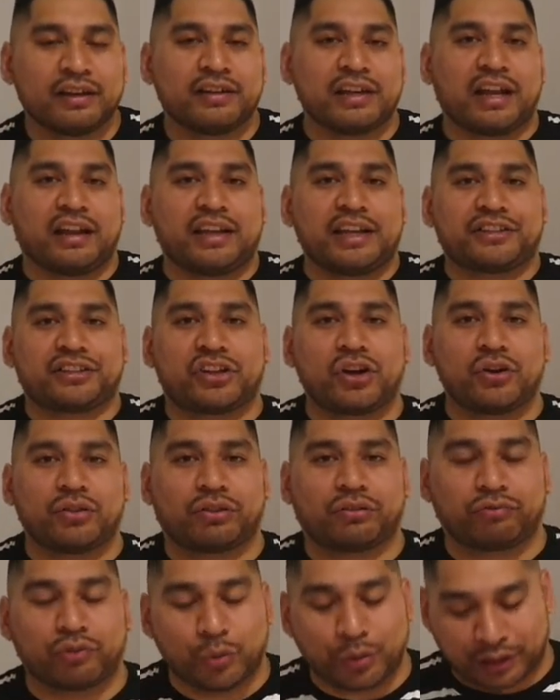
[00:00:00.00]
Now let's go
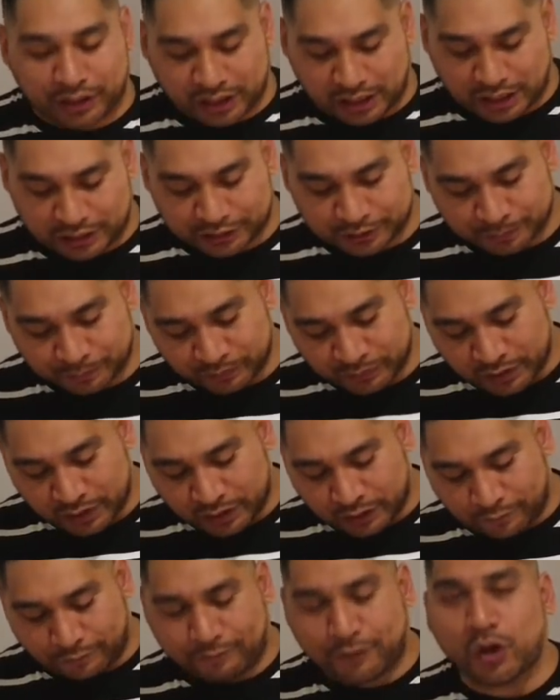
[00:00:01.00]
through it, guys.
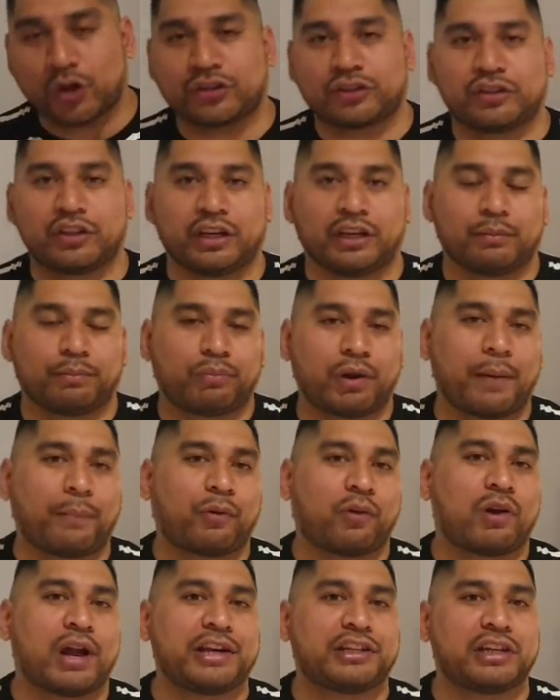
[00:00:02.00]
The first thing,
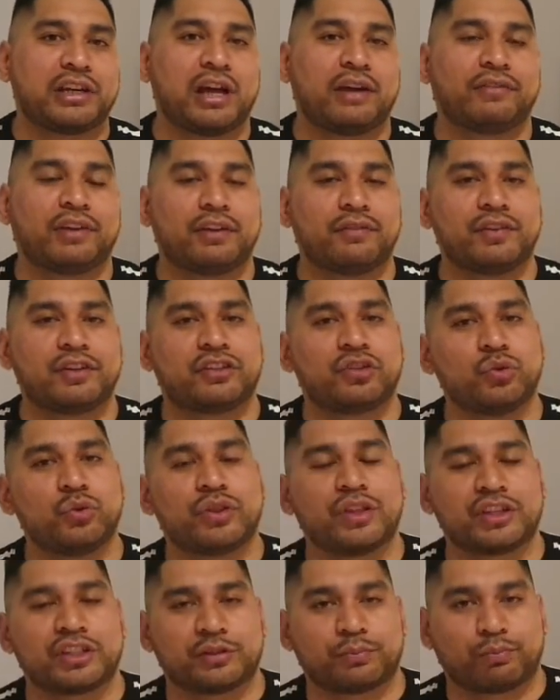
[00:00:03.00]
preparation I've given to
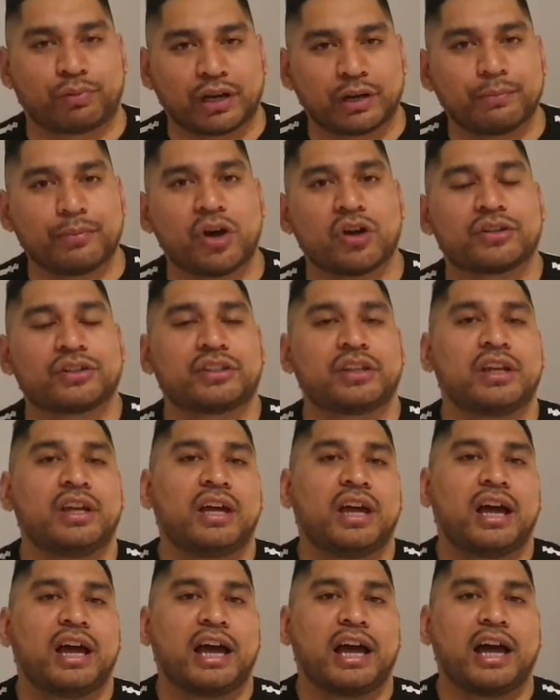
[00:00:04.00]
the Springboks.
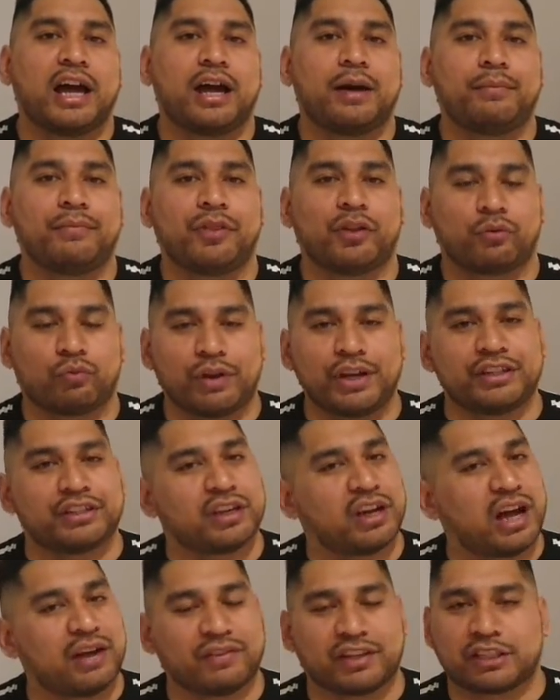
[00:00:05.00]
The
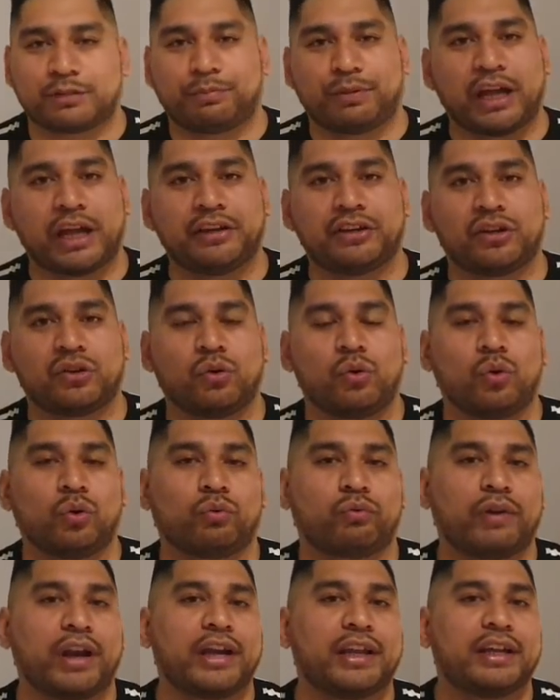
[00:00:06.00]
reason I've explained it
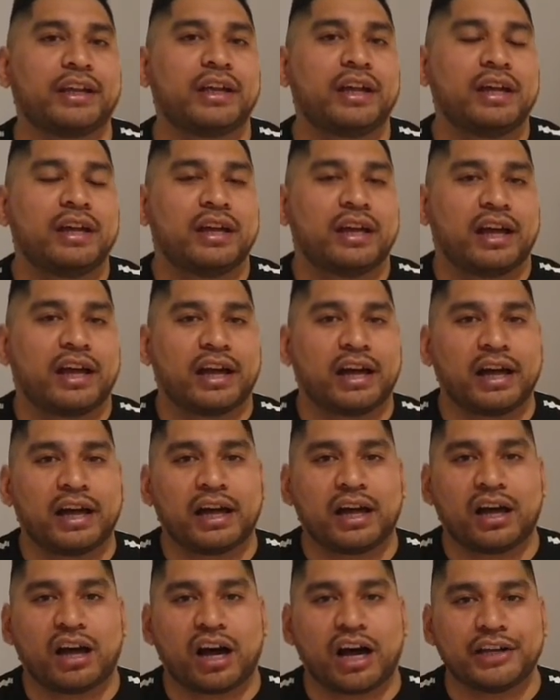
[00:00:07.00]
already.
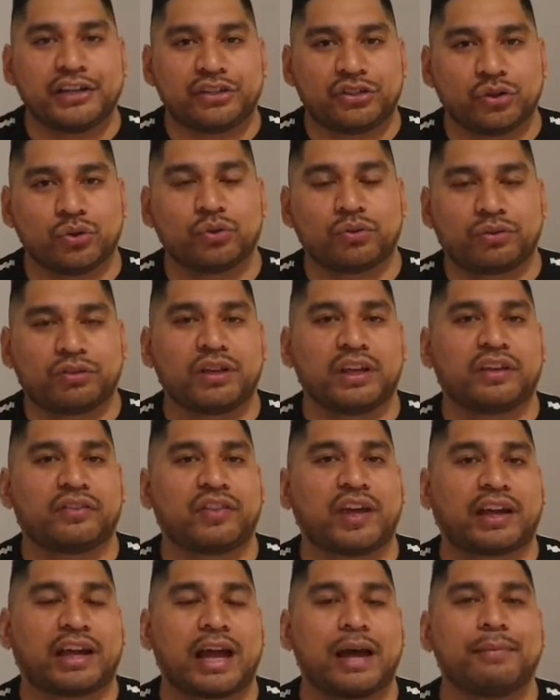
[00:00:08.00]
I do think
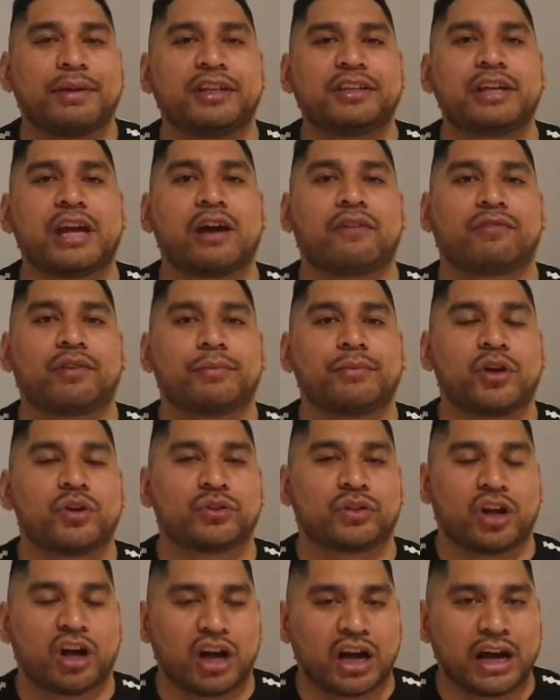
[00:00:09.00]
that coming down from
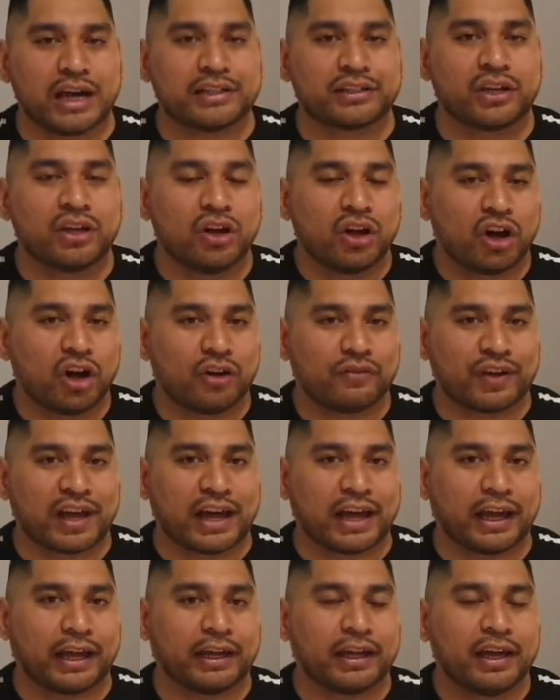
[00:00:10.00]
those highs of
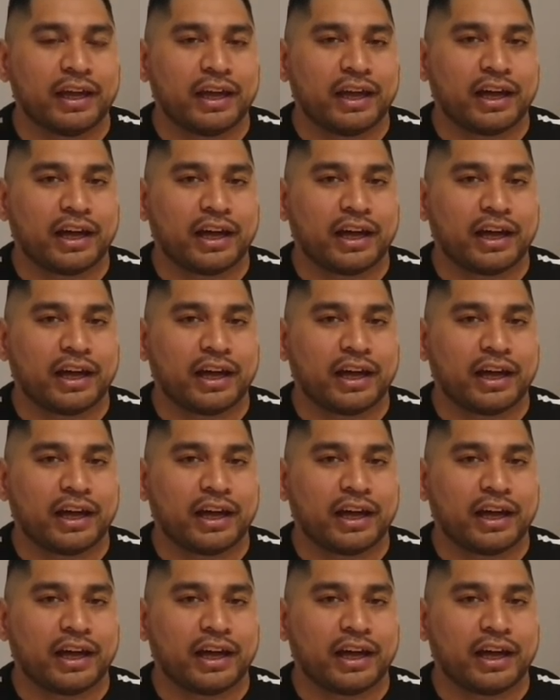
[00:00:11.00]
a